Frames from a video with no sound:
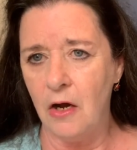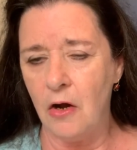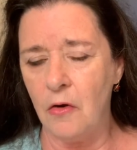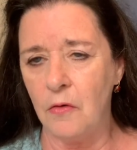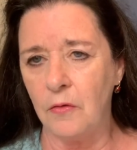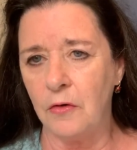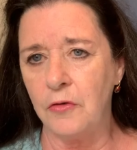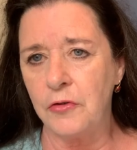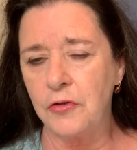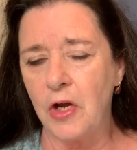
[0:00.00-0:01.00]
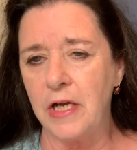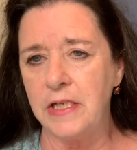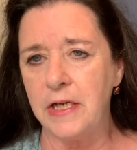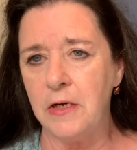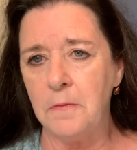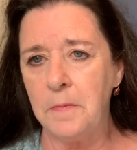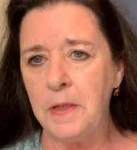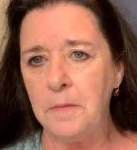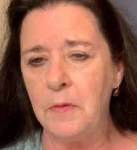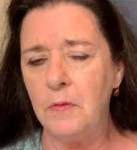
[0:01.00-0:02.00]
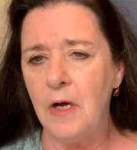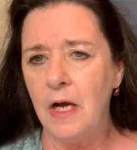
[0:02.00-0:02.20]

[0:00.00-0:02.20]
on trying to help people,